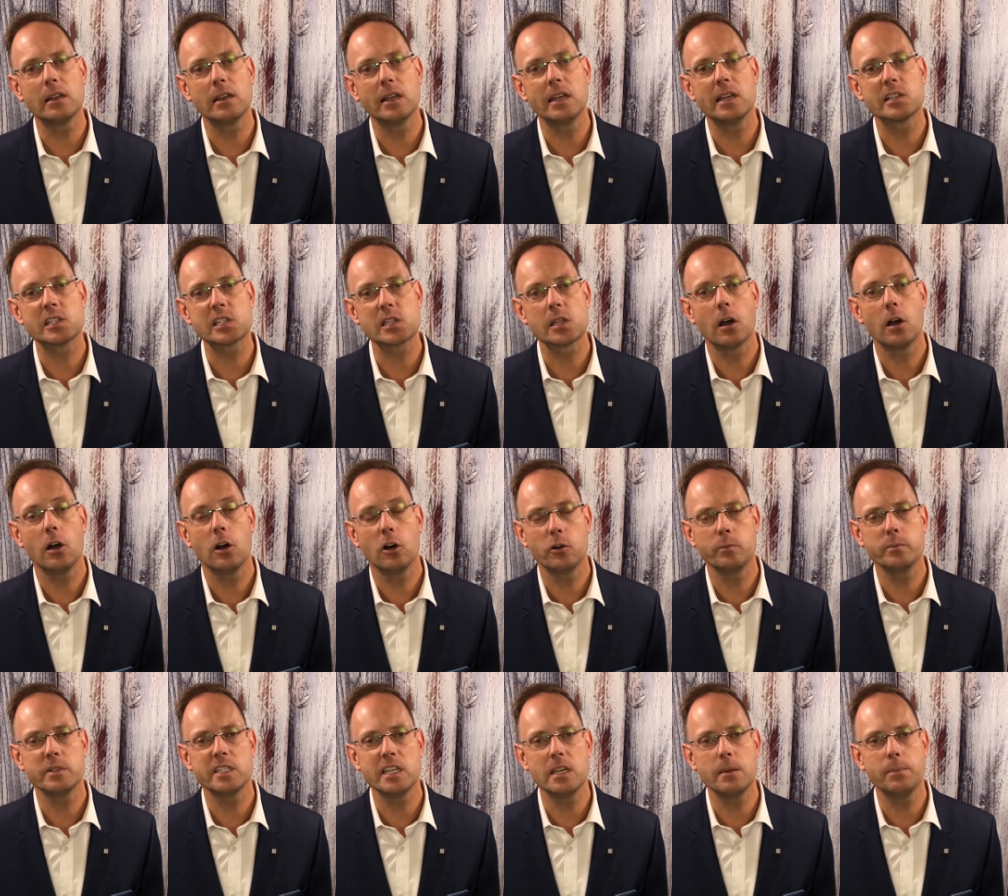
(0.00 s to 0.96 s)
is the
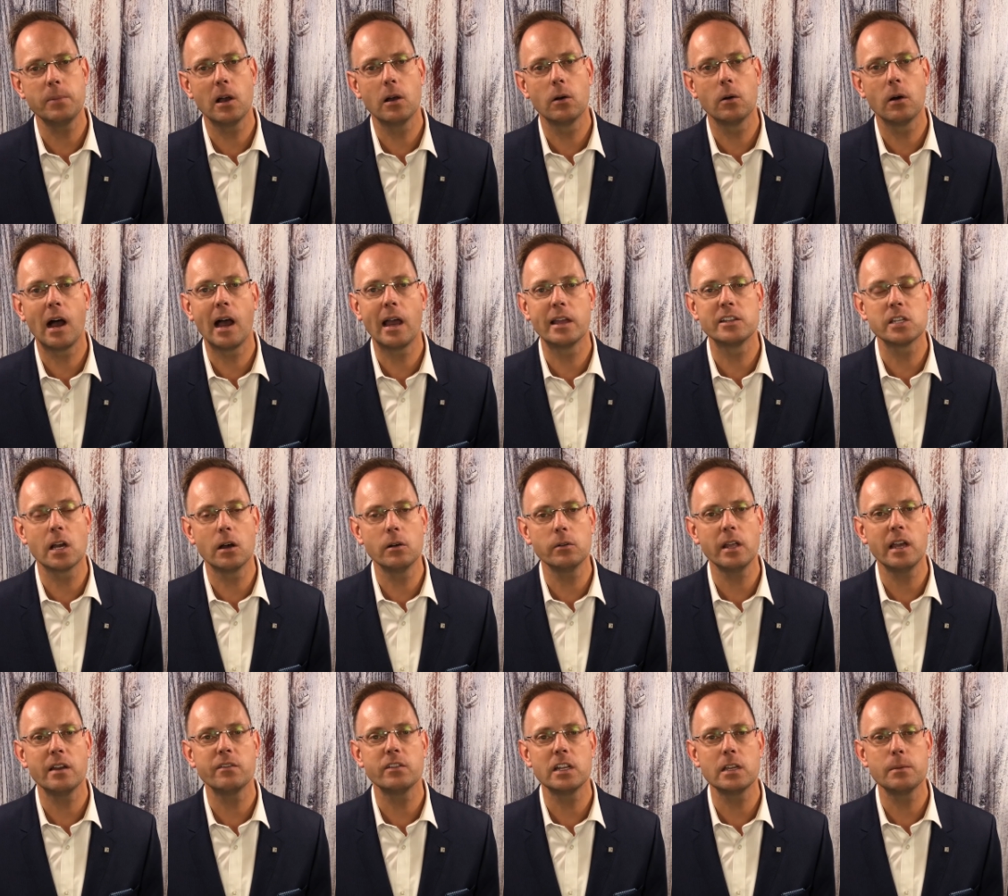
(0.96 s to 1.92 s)
Home Depot. I don't
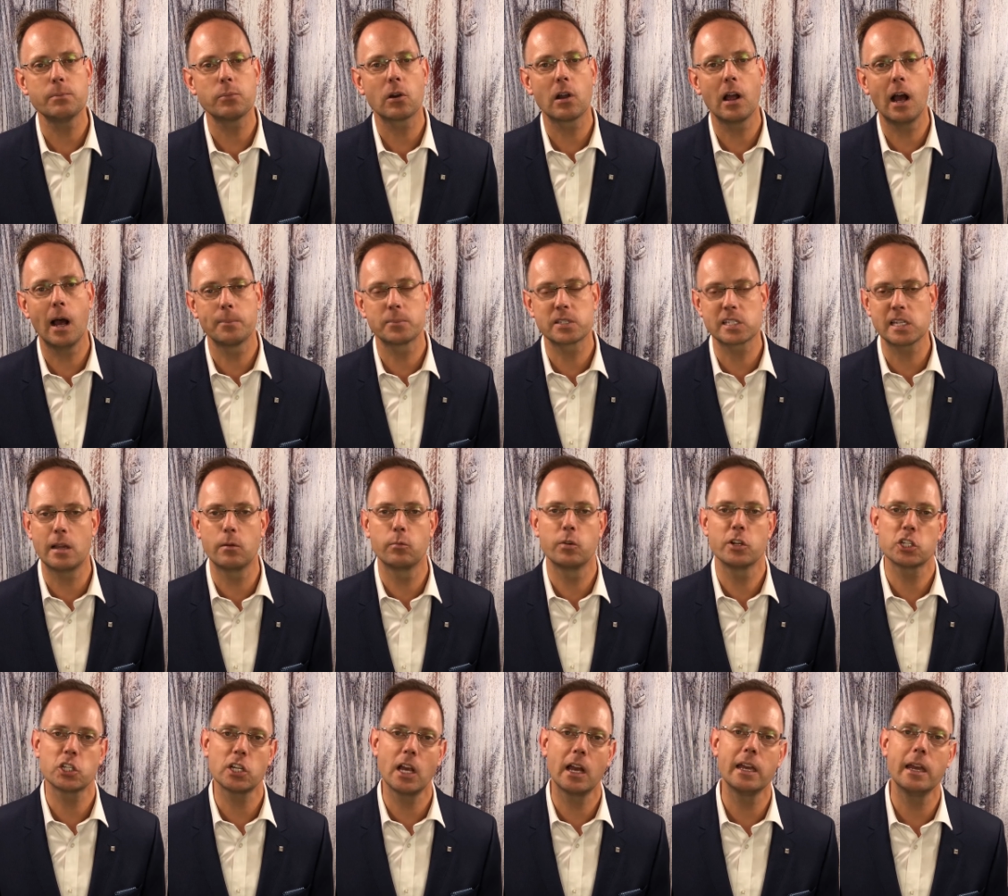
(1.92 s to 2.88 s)
have any props. I
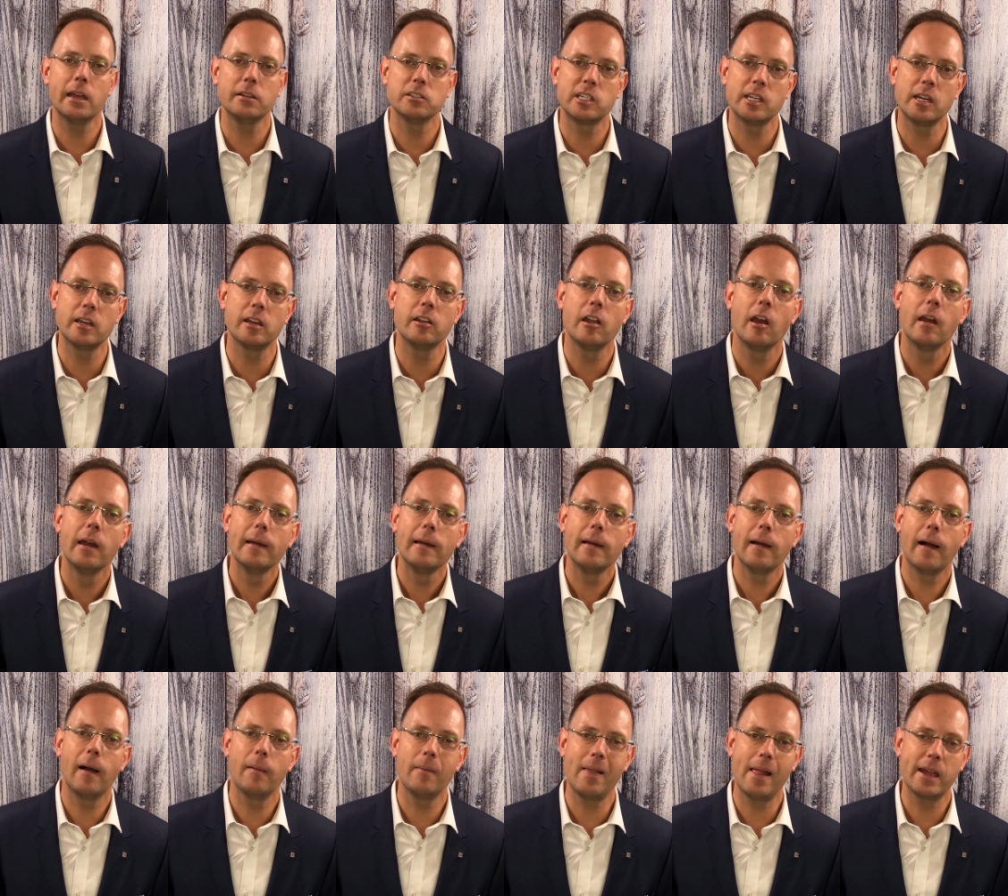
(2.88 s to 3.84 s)
wish I did.
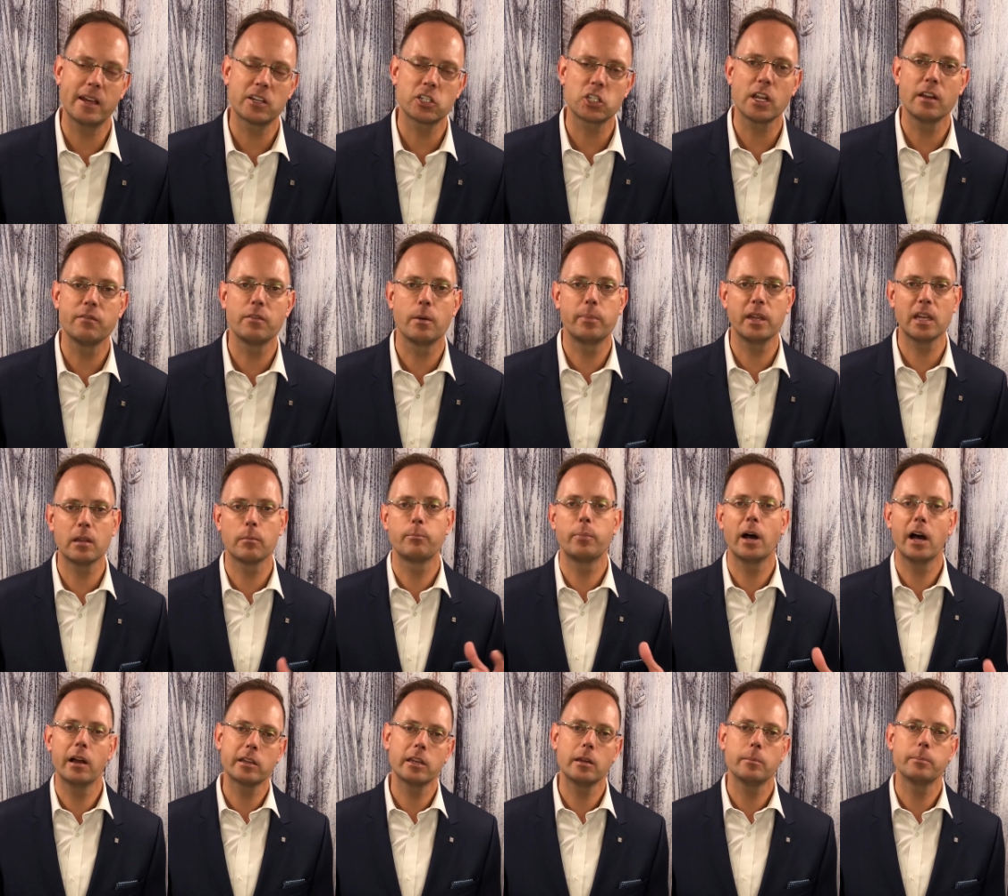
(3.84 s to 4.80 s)
I actually have a big
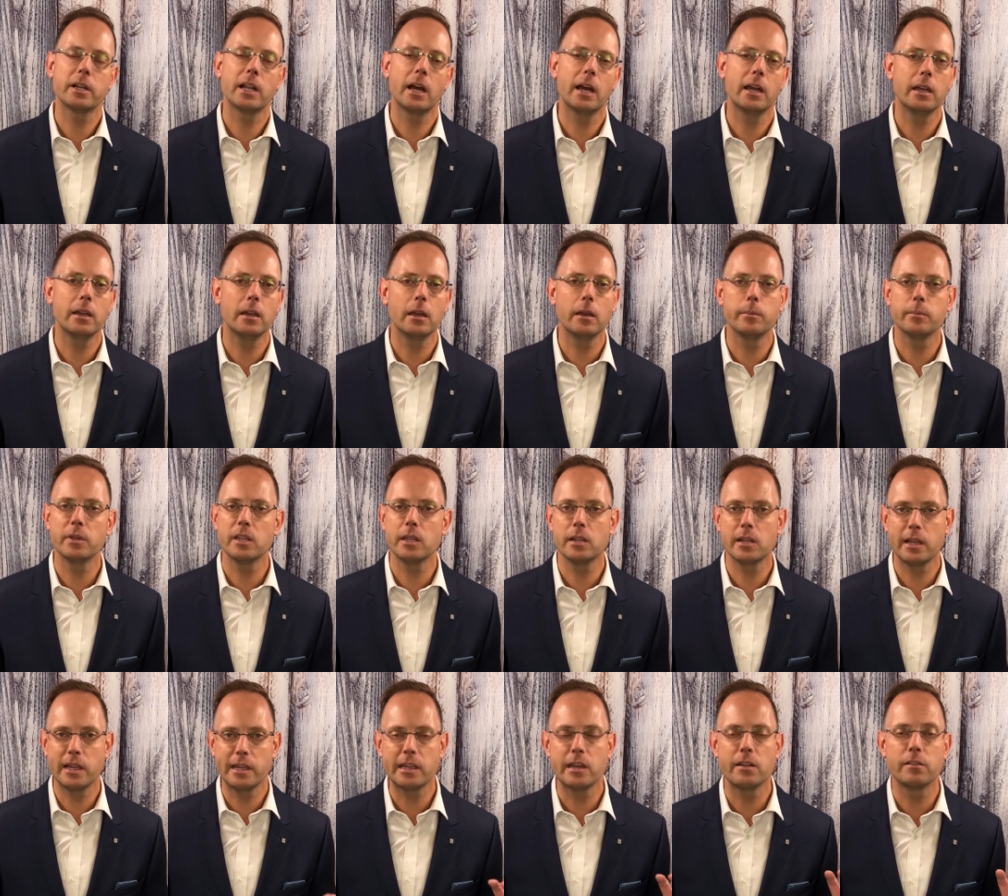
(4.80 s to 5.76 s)
bucket, but I am
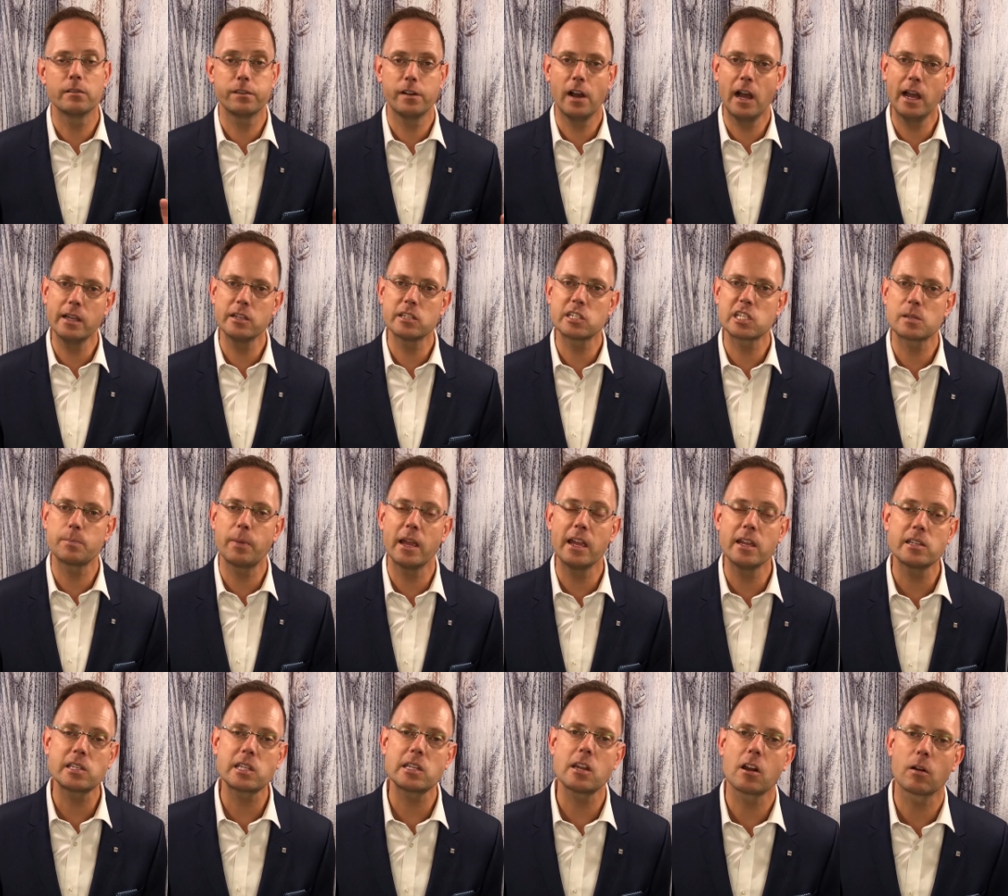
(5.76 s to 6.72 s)
in a confined
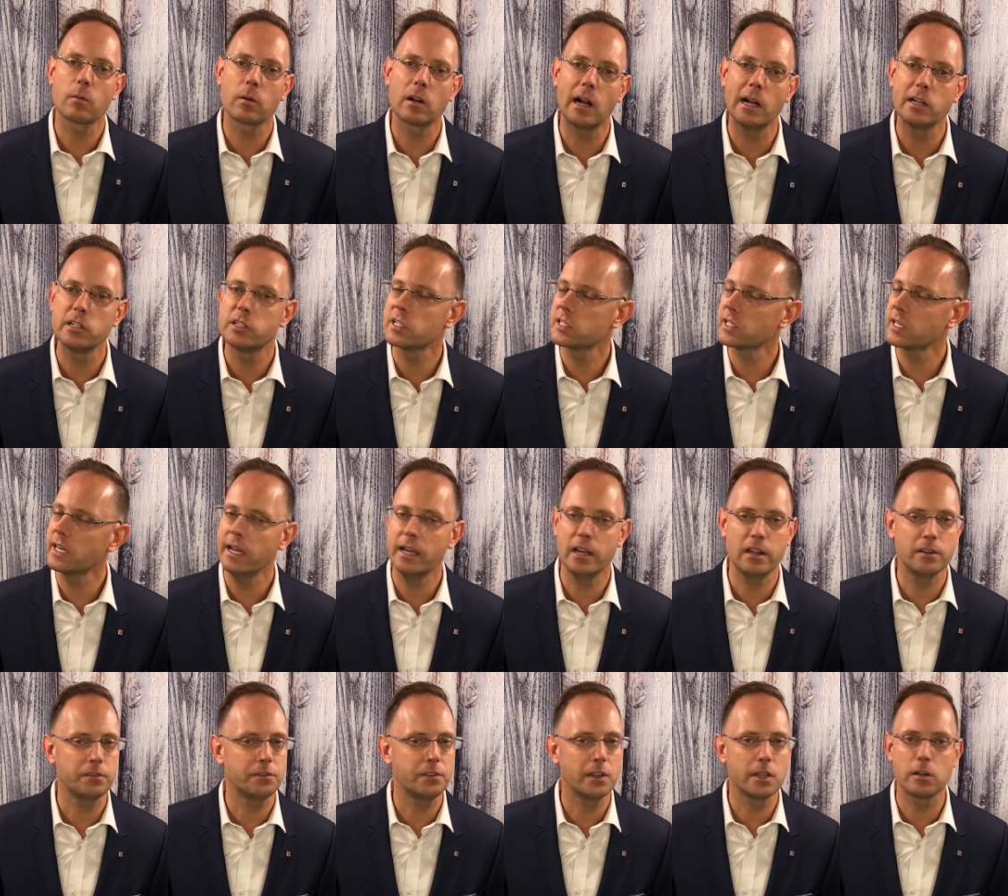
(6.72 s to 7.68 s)
space here where I just
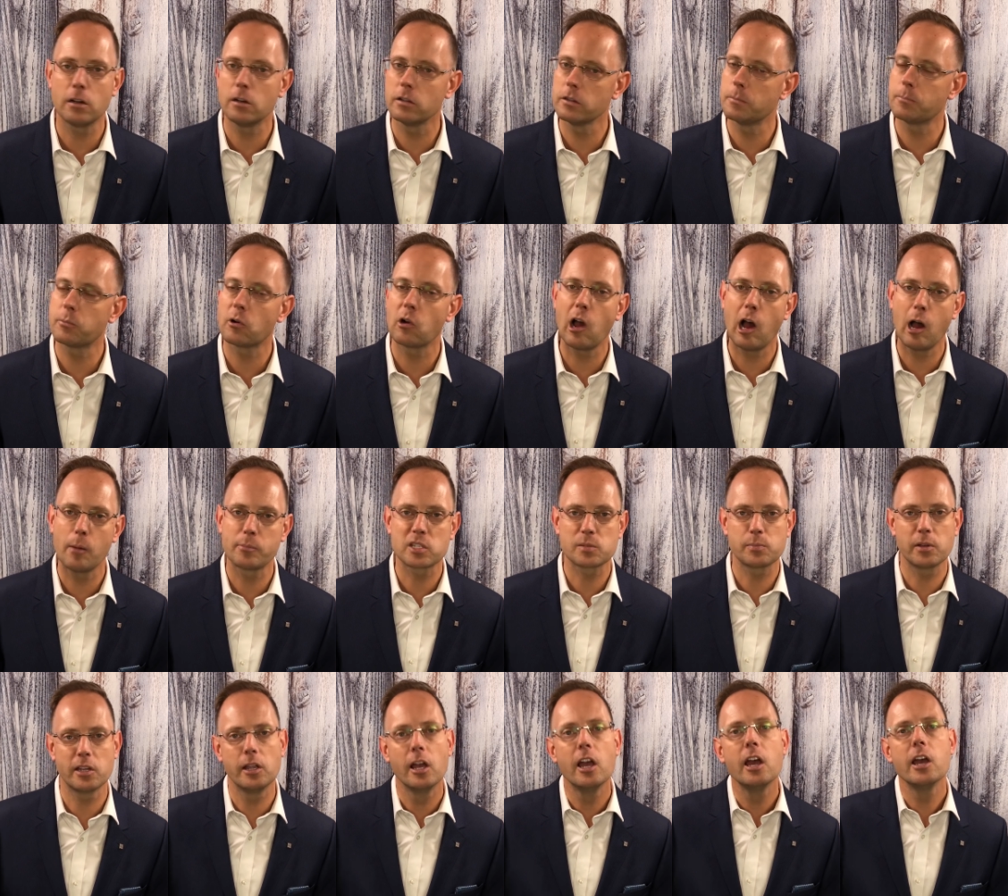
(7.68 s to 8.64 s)
can't fit all the props.
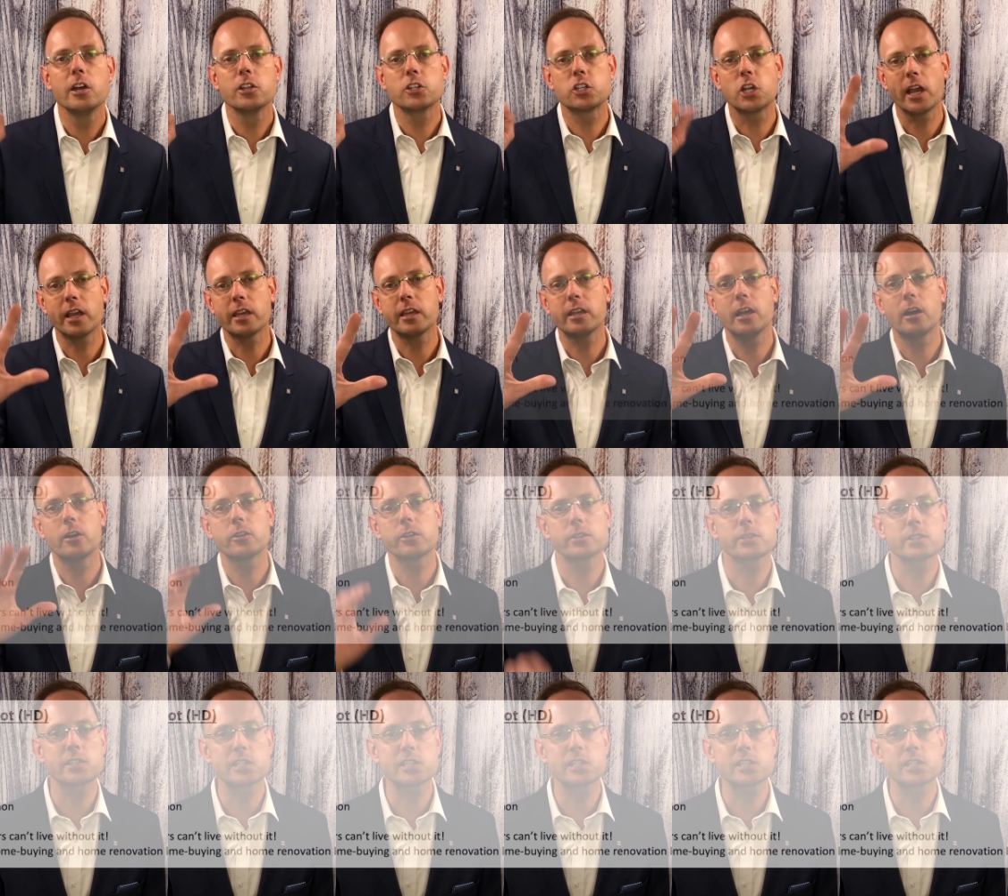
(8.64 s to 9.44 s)
But check it out on the